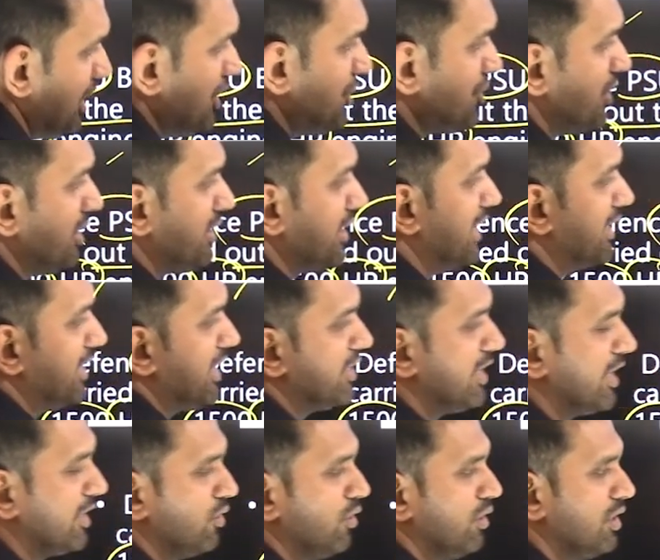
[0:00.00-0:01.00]
engine related
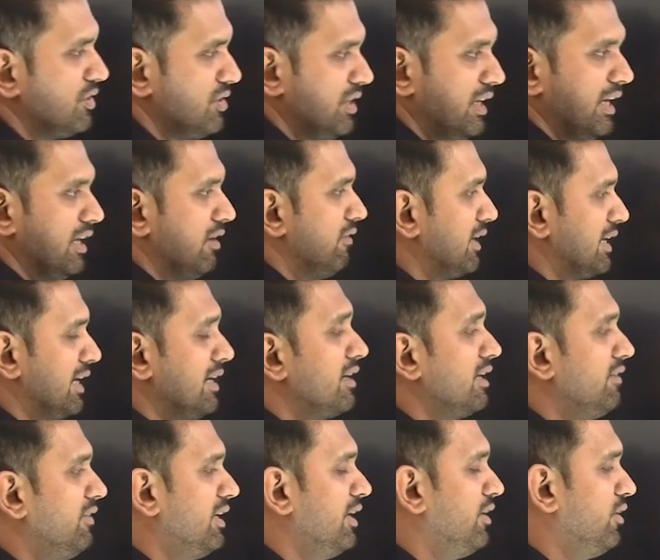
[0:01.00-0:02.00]
technology in our
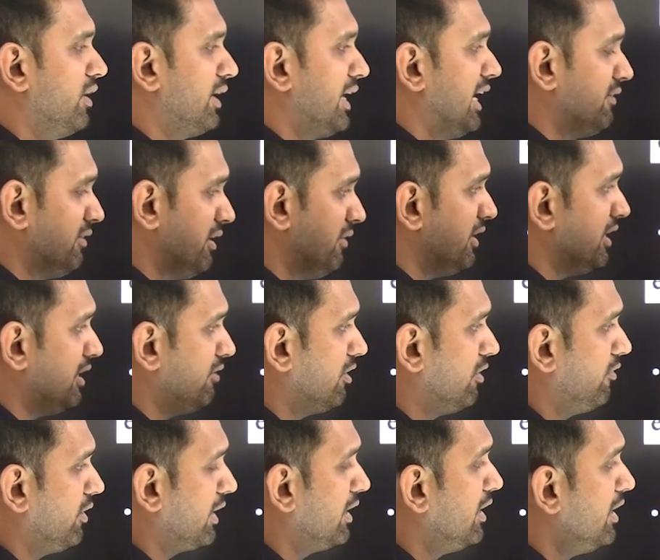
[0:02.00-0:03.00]
country. We did not have, even in
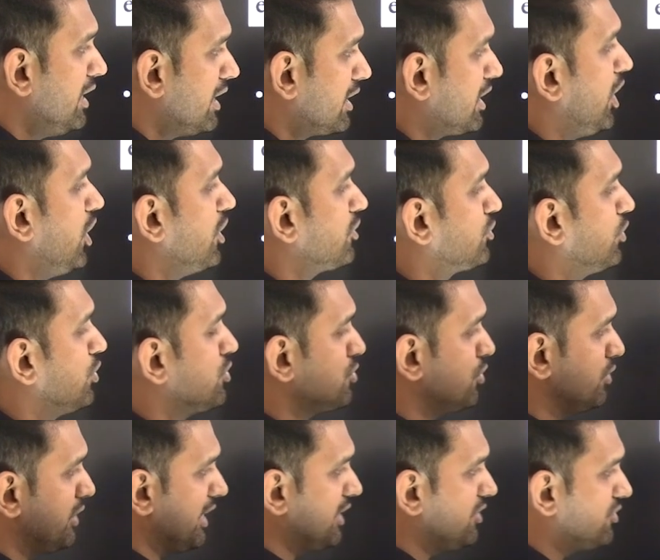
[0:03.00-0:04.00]
our cars also
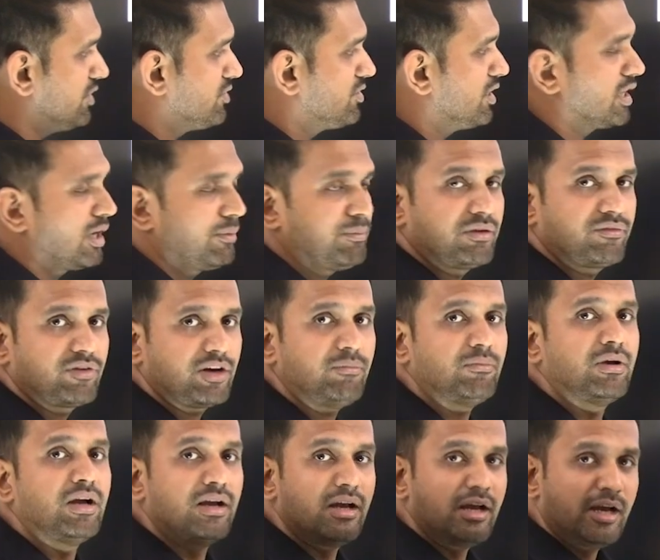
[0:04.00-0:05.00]
the engines are coming
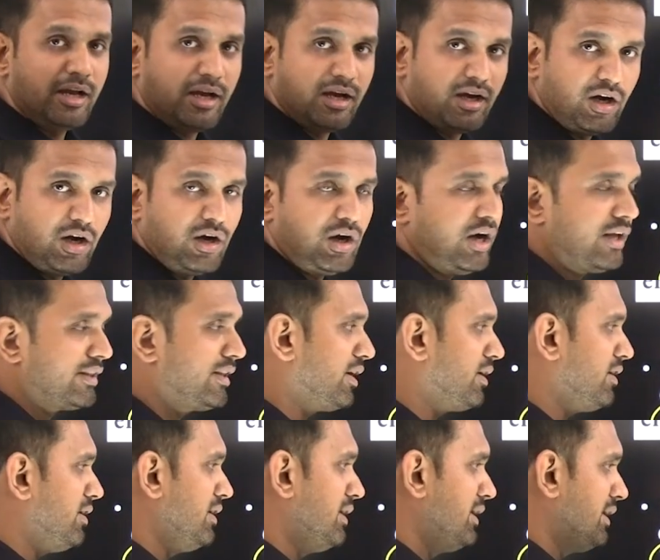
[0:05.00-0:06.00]
from
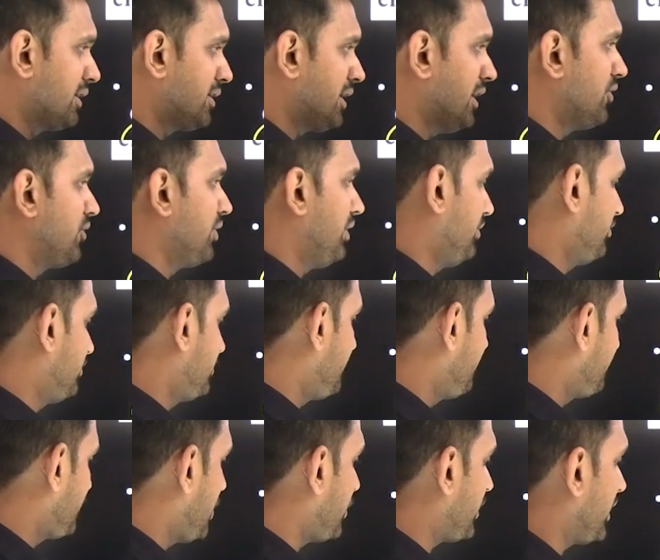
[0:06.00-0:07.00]
other countries.
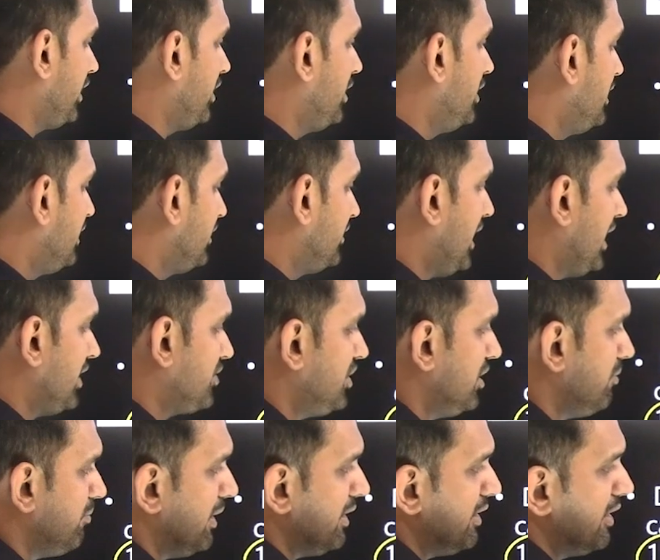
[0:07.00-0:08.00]
Okay, the
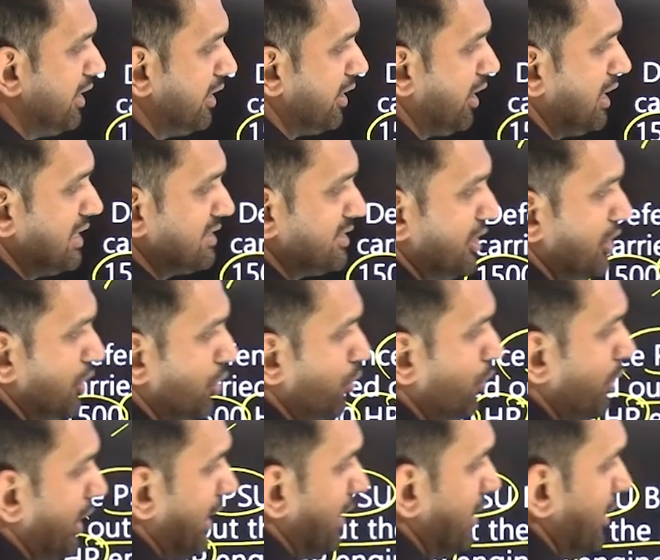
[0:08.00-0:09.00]
achievement heralds a
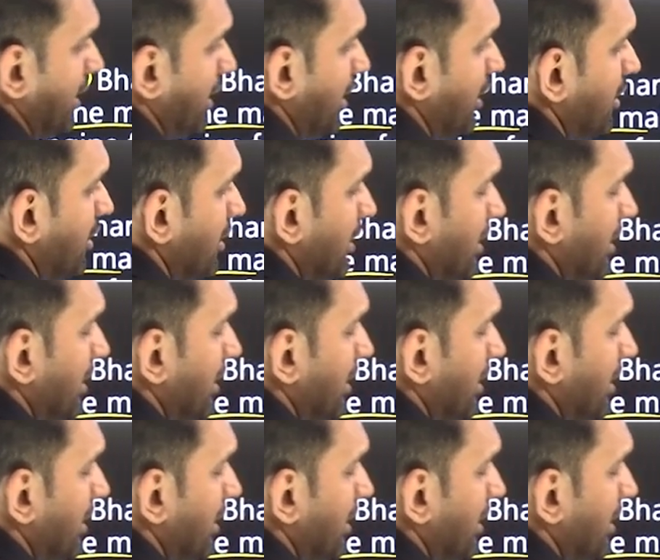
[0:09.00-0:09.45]
new era